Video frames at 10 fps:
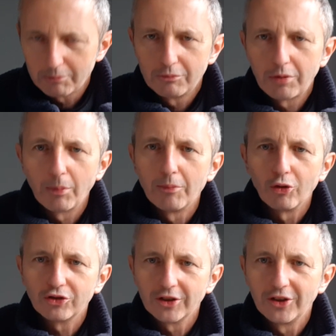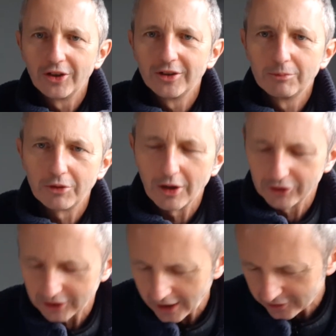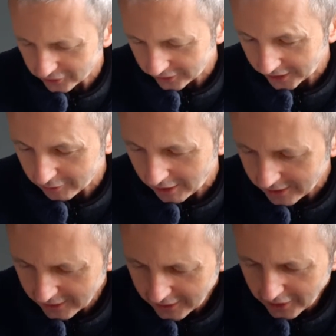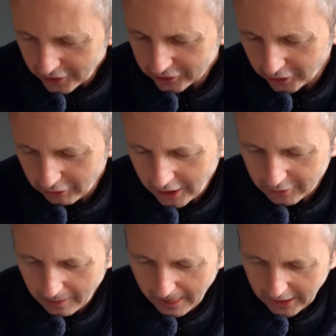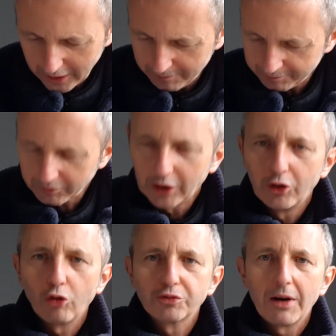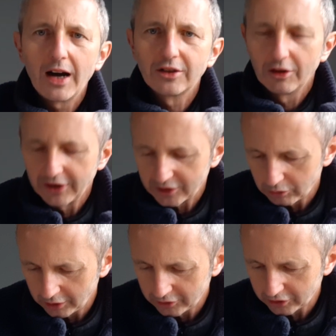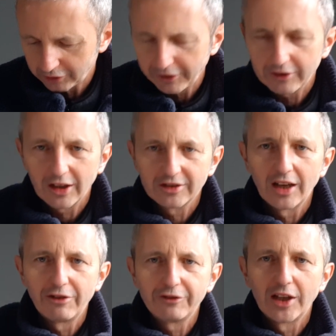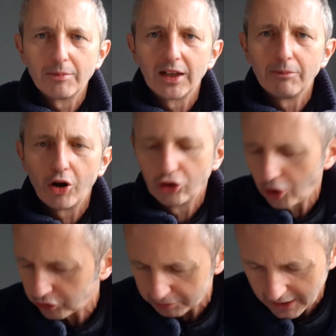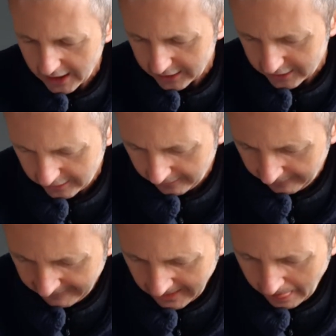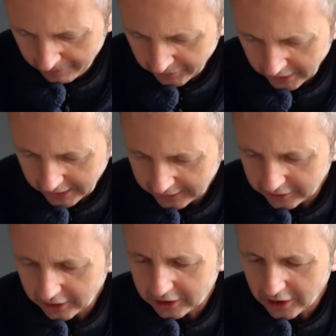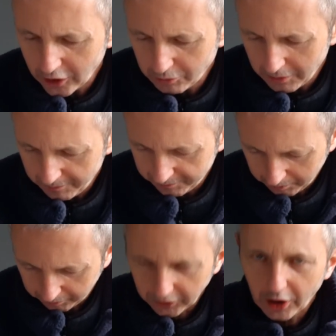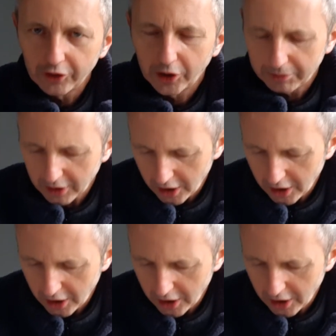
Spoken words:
Probably butchered the pronunciations anyway. So right, no sparge on this one, just let's say a 15-minute boil, no sparge. Into the cube, on top of the